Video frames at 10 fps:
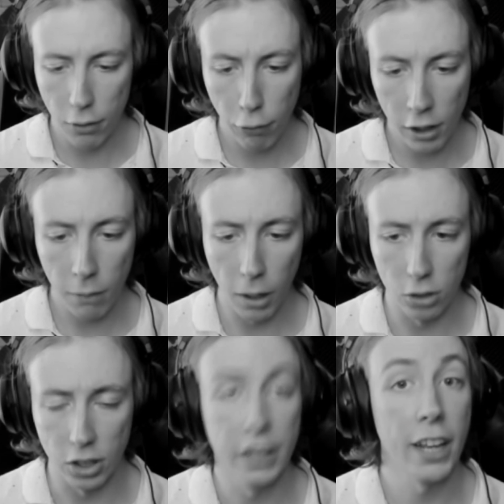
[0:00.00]
And if you think
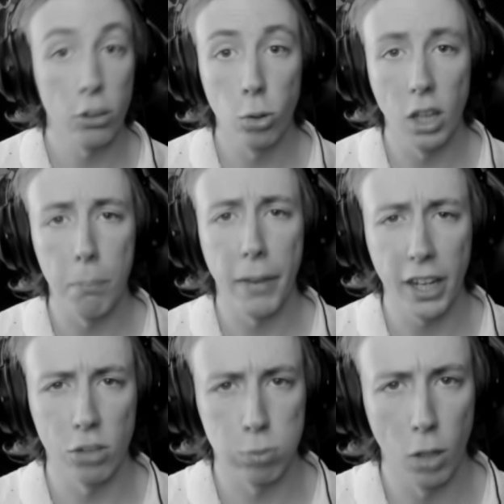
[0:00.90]
about it, that's one of the
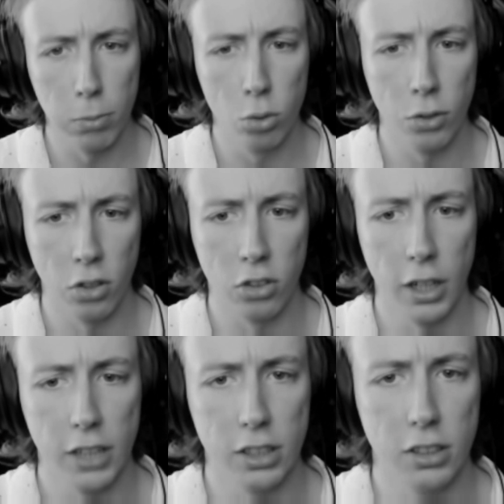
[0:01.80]
biggest problems with
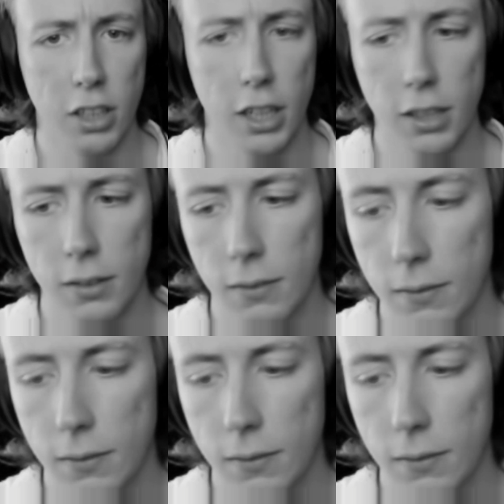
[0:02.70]
society today.